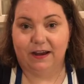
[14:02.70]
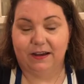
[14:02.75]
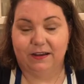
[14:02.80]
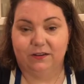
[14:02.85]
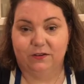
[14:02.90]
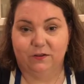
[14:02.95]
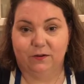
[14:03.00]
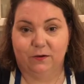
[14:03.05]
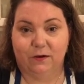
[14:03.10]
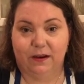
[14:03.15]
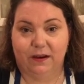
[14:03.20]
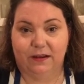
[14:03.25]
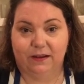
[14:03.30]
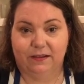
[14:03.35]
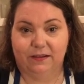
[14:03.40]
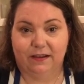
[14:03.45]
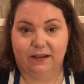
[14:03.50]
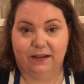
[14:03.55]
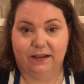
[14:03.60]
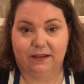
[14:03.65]

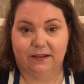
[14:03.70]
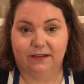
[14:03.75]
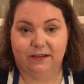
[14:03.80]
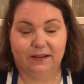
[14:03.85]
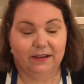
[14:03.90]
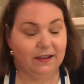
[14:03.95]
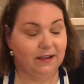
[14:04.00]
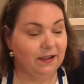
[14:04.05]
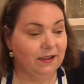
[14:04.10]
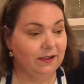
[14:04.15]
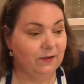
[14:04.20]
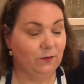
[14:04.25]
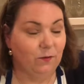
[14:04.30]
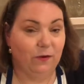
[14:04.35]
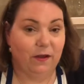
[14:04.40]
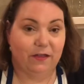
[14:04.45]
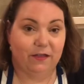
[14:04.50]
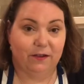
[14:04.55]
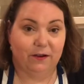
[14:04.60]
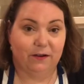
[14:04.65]
enjoying the
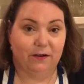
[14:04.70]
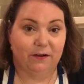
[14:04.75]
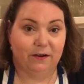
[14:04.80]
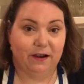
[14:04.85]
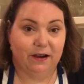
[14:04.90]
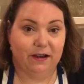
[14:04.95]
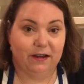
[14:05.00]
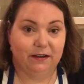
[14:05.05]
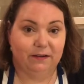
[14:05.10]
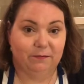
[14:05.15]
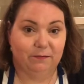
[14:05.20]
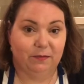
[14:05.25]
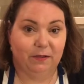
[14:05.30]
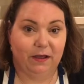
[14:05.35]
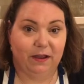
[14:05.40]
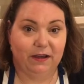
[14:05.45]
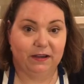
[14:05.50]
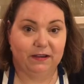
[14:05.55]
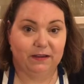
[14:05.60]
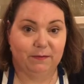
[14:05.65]
weather and
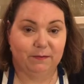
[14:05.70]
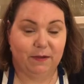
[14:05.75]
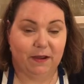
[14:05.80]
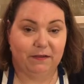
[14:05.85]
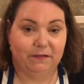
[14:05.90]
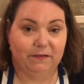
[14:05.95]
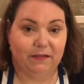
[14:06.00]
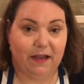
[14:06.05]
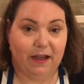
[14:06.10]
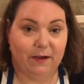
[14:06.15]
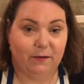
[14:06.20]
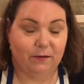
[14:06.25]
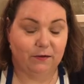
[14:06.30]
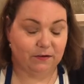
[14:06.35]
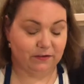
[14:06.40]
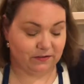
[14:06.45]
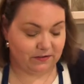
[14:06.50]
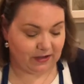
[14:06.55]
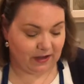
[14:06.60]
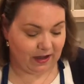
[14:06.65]
planting my
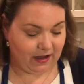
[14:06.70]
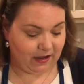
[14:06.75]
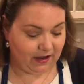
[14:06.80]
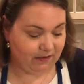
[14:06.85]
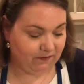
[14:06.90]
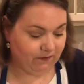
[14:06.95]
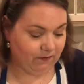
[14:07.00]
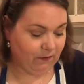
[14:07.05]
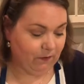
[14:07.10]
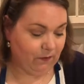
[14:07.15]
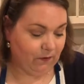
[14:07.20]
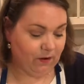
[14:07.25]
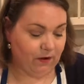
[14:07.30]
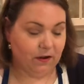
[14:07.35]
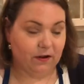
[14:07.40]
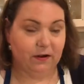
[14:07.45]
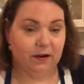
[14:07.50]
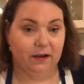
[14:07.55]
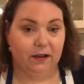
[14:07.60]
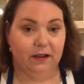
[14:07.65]
flowers, and
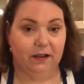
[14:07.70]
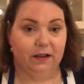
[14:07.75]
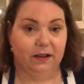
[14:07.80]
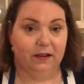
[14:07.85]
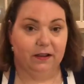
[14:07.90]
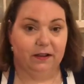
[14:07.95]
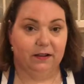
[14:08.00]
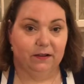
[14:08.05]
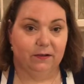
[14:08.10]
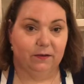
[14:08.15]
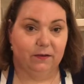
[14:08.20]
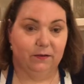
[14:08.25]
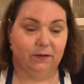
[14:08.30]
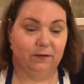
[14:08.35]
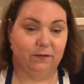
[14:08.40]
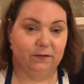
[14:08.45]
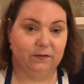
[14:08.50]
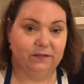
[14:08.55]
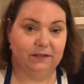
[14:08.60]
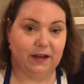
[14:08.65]
for
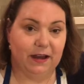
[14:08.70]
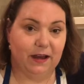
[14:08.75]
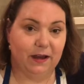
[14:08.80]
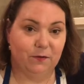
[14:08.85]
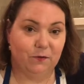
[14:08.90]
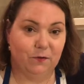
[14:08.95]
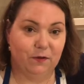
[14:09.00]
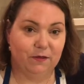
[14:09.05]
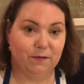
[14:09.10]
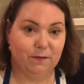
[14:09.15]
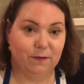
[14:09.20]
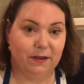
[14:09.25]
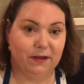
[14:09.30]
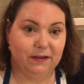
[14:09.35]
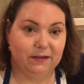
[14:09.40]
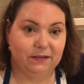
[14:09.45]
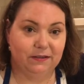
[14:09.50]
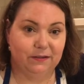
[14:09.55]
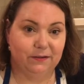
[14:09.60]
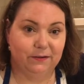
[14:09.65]
staying with me
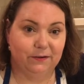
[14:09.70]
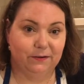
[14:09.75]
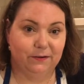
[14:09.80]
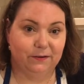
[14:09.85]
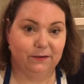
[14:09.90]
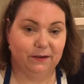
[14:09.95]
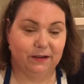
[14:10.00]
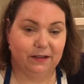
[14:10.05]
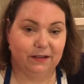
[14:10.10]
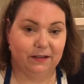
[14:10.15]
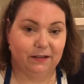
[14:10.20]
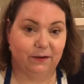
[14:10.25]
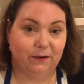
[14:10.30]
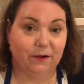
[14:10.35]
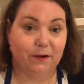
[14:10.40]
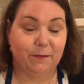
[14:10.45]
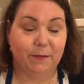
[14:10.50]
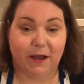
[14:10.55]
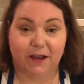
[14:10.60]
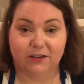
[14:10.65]
to
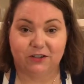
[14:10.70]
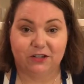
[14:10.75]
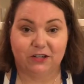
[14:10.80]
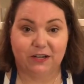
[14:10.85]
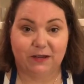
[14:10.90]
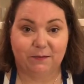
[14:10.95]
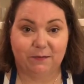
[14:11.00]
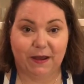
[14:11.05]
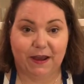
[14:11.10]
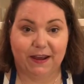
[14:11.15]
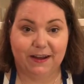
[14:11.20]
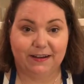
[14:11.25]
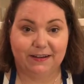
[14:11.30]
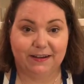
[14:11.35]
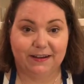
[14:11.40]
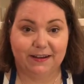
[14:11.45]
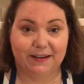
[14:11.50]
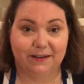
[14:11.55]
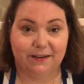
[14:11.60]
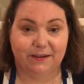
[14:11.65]
learn about sheet pan
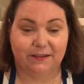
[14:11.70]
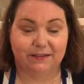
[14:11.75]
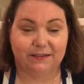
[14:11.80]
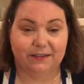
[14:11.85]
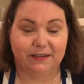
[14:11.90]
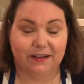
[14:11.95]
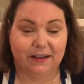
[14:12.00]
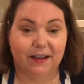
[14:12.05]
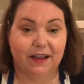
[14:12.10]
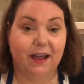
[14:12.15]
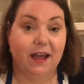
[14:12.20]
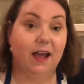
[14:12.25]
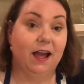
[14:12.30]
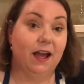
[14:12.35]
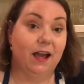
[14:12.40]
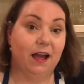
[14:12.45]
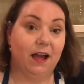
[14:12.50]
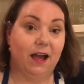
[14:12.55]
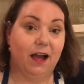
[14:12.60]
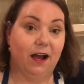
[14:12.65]
dinners.
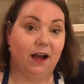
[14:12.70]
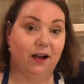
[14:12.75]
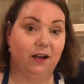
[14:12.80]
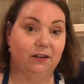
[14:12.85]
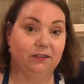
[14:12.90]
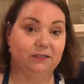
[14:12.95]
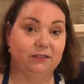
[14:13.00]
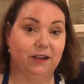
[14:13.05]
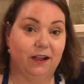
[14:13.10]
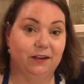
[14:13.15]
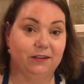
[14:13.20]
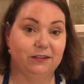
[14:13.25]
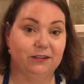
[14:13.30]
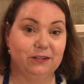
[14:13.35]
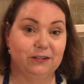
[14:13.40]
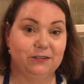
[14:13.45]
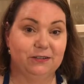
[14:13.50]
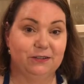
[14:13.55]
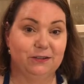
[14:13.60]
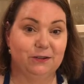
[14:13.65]
I'll talk to
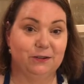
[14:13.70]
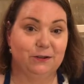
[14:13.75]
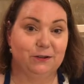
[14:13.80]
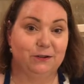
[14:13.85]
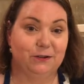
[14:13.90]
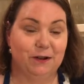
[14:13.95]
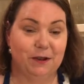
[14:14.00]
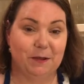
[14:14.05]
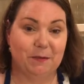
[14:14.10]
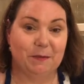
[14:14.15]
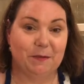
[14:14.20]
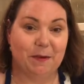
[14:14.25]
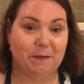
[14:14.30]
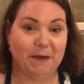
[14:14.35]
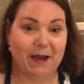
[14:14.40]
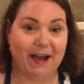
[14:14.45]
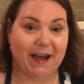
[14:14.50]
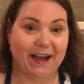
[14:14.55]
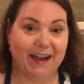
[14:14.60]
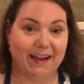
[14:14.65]
you soon.
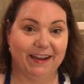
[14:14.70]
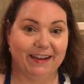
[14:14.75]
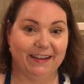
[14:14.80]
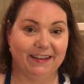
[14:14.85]
Bye-bye.